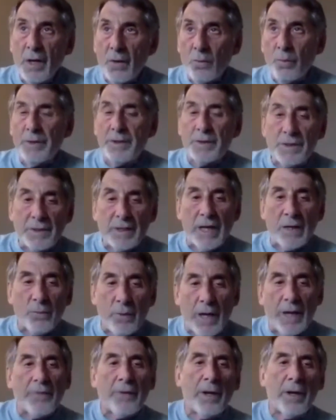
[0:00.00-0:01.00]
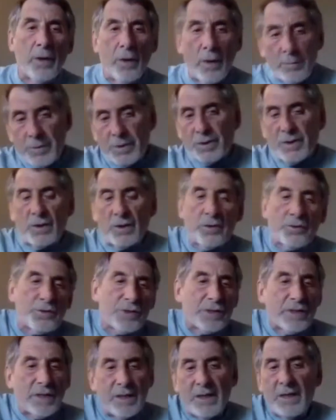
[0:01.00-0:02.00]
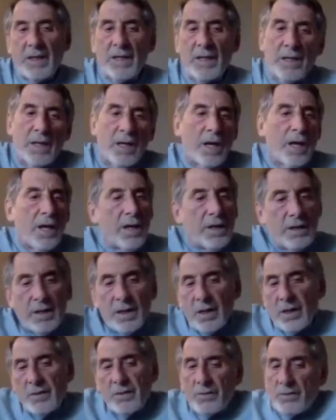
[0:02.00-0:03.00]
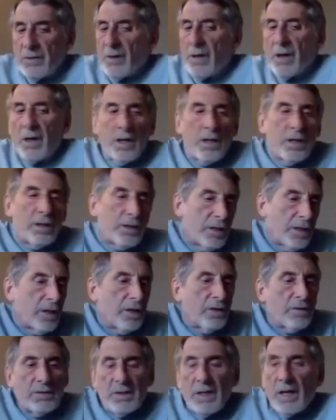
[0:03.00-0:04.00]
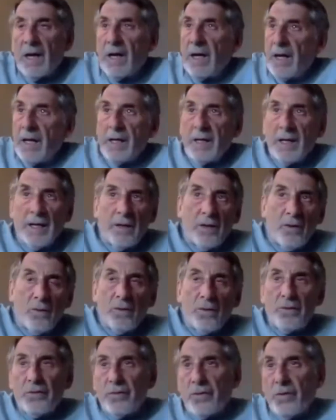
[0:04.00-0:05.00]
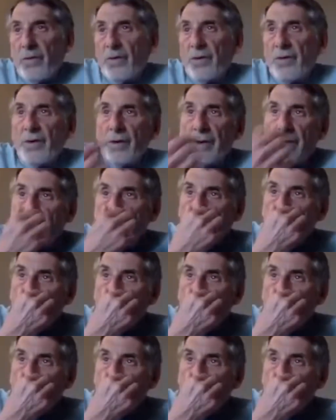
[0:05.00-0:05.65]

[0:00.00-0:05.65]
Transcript: we decide, I thought, oh, I'm just a little skinny, guy, and I don't look so good, and